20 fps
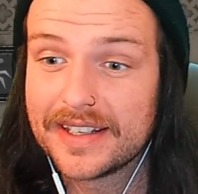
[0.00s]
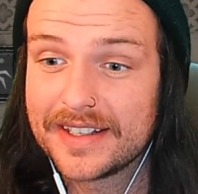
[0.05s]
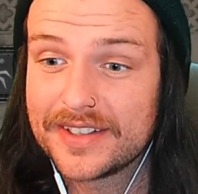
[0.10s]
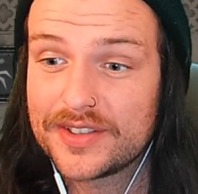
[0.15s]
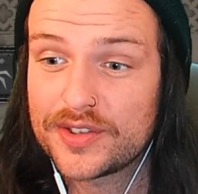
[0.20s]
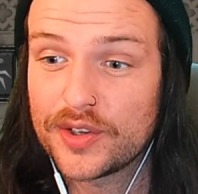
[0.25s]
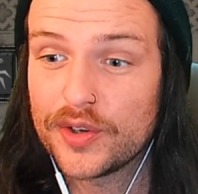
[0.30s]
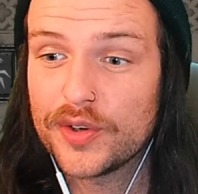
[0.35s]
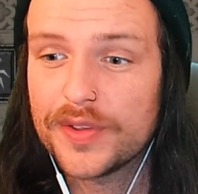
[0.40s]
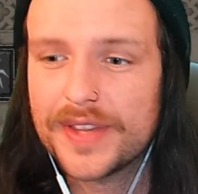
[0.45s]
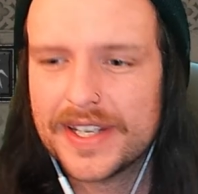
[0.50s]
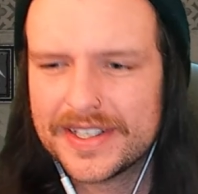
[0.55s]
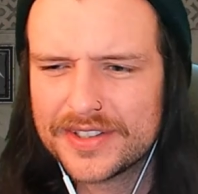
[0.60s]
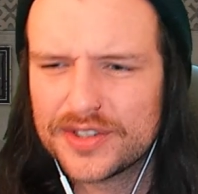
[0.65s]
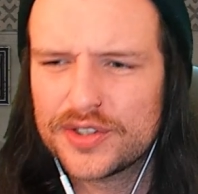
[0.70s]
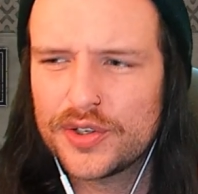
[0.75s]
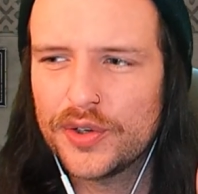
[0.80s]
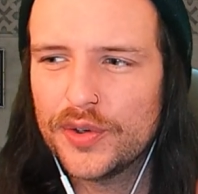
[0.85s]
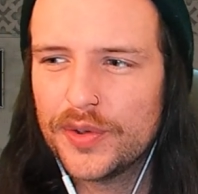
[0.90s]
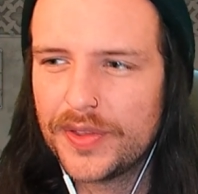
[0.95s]
So there's
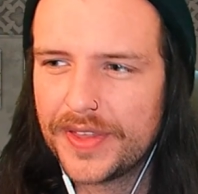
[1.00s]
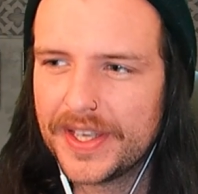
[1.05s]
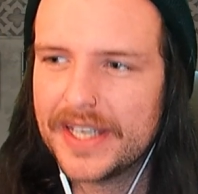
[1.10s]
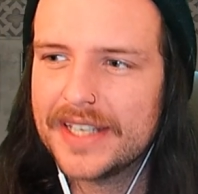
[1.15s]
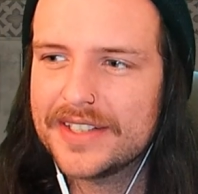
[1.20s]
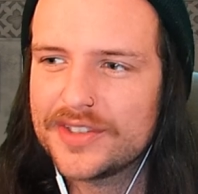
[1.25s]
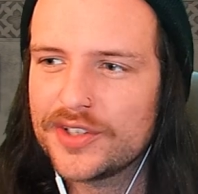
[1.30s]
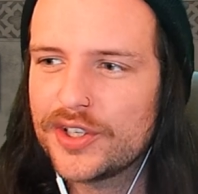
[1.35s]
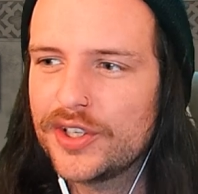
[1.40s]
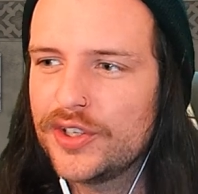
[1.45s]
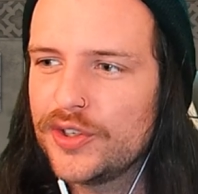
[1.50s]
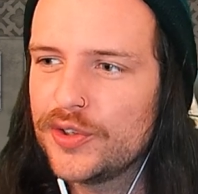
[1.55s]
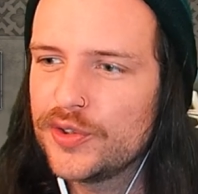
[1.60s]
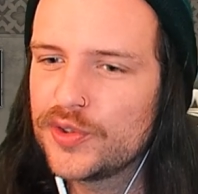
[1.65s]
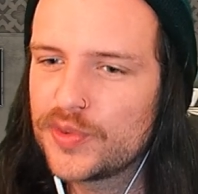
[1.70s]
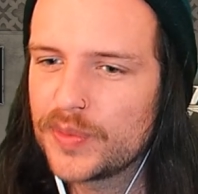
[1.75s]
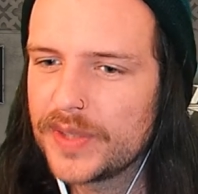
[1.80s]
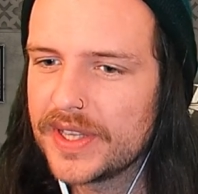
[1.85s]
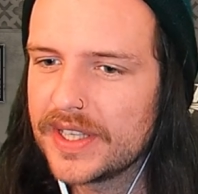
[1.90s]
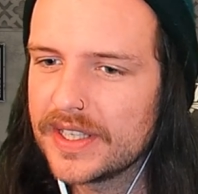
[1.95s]
2 things you can
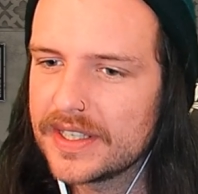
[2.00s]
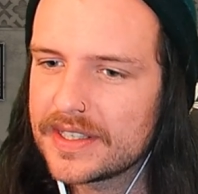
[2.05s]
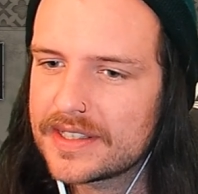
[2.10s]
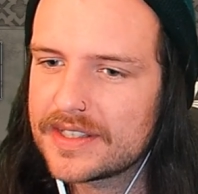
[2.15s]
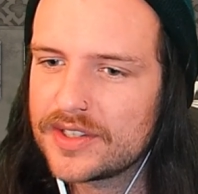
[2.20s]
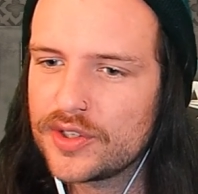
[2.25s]
use with this.